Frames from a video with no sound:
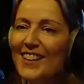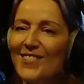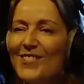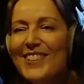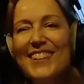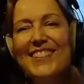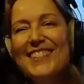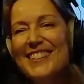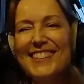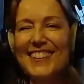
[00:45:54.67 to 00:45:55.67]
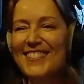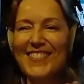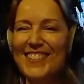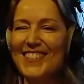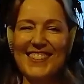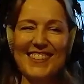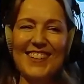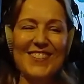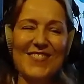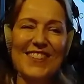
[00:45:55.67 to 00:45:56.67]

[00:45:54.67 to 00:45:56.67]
or it's just kind of like just stuff.